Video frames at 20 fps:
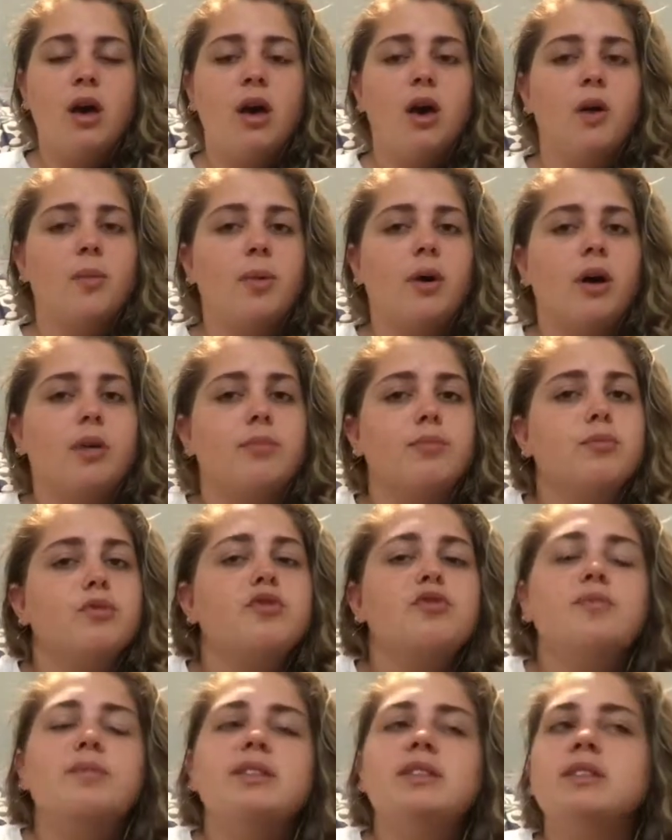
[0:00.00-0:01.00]
Upon
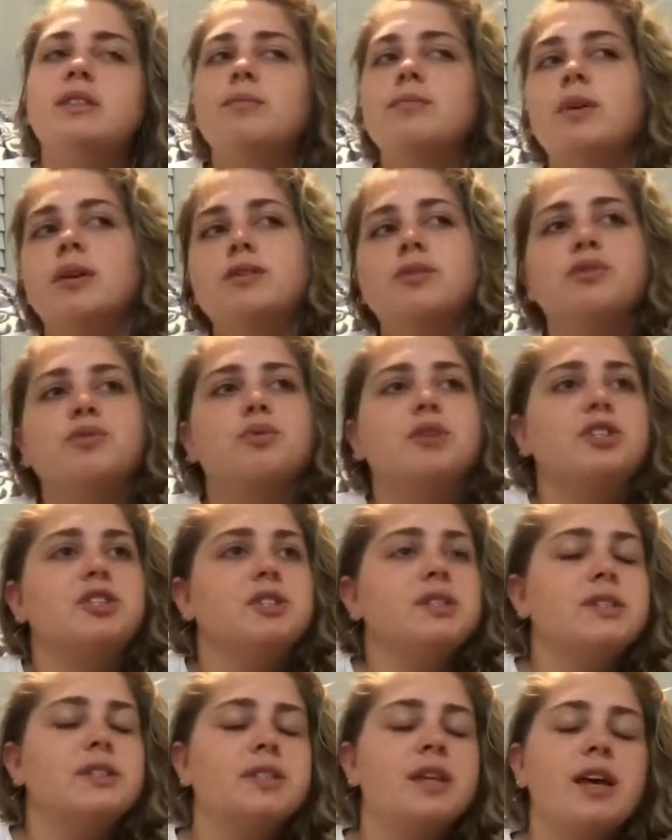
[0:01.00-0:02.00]
movements and muscle
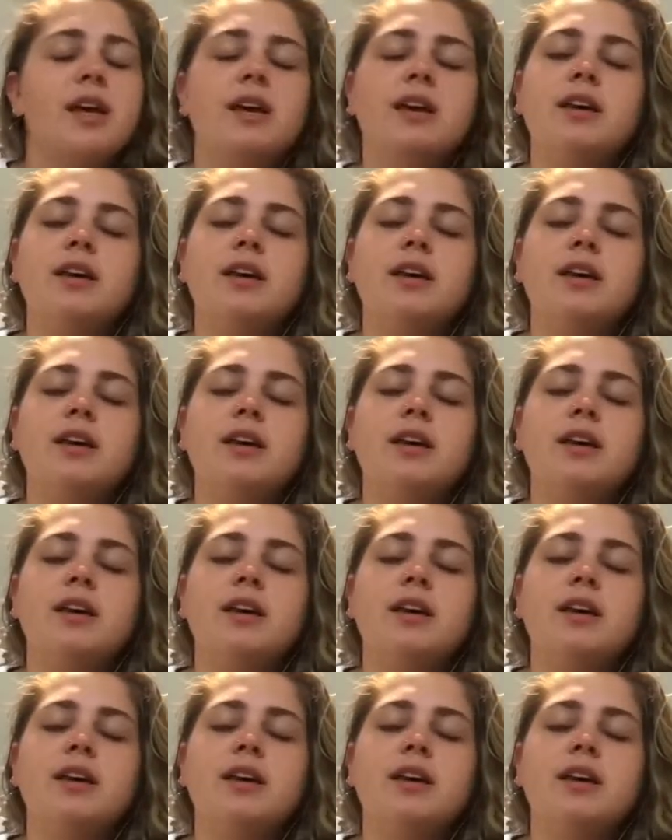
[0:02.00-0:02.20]
twitches,